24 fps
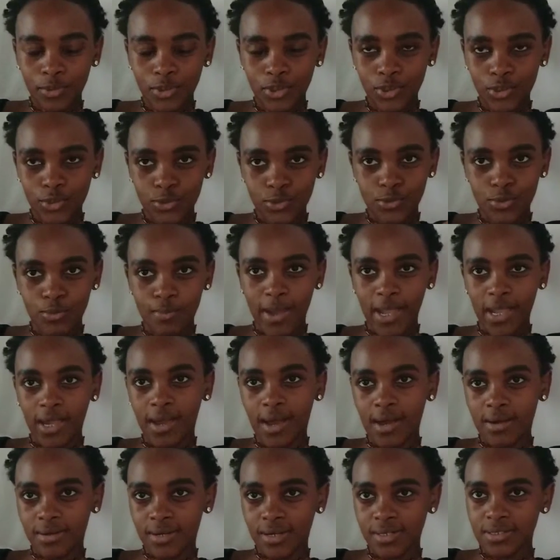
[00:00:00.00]
due to my
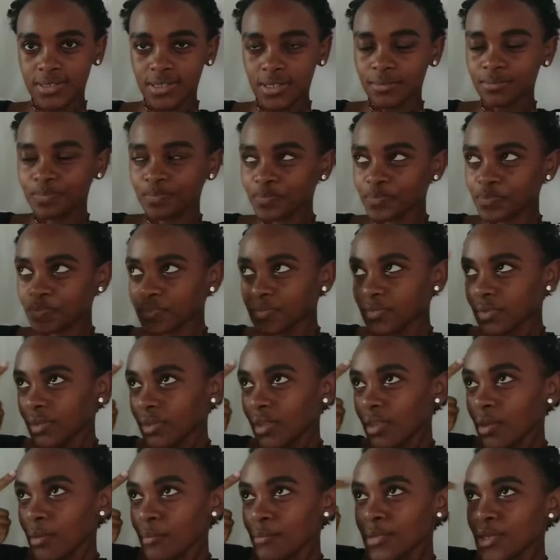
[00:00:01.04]
character
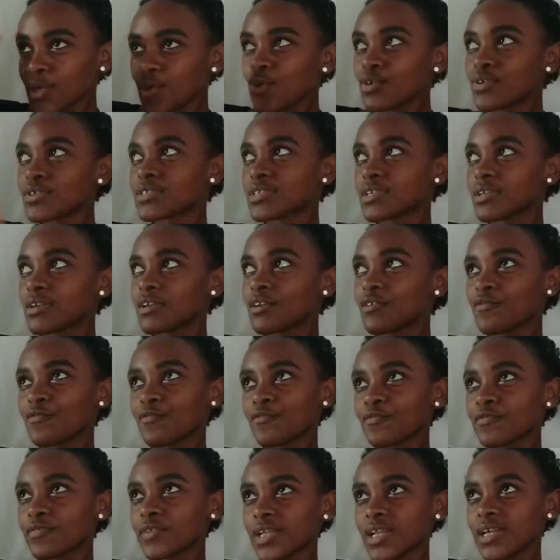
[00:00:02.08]
because
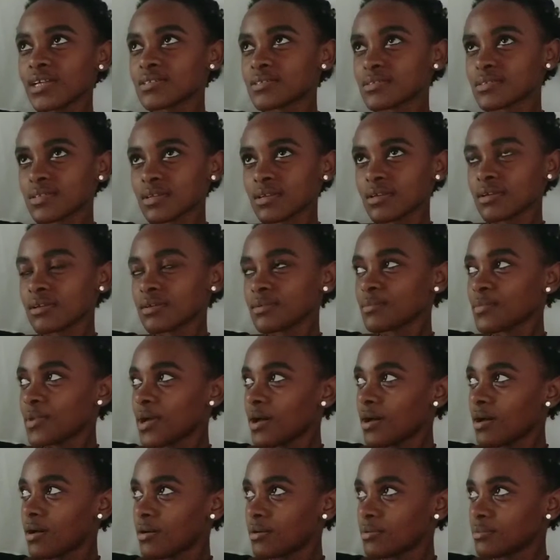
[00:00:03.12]
if let's say
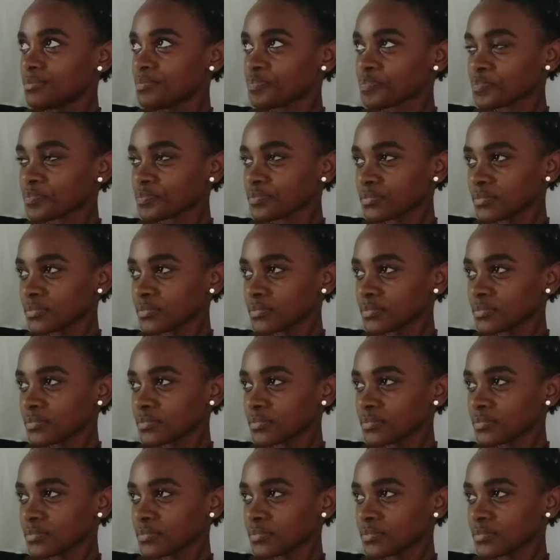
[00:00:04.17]
um,